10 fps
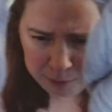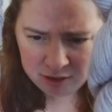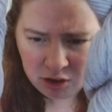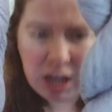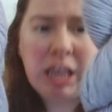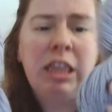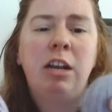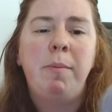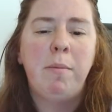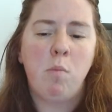it's looking a
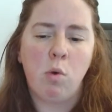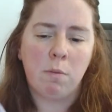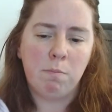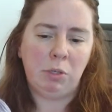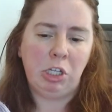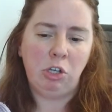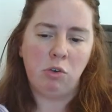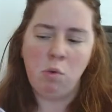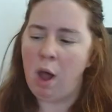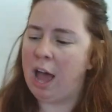little bit more
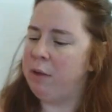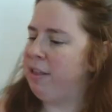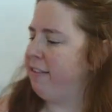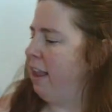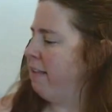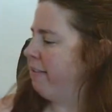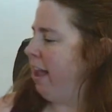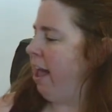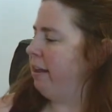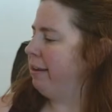blue. I would say it's
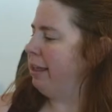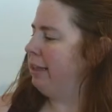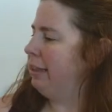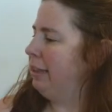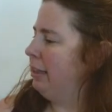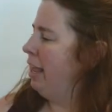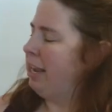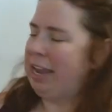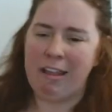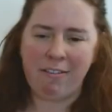got a,
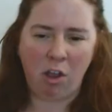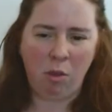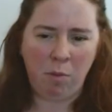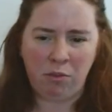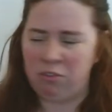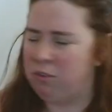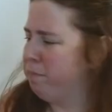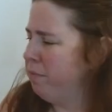like, it's almost,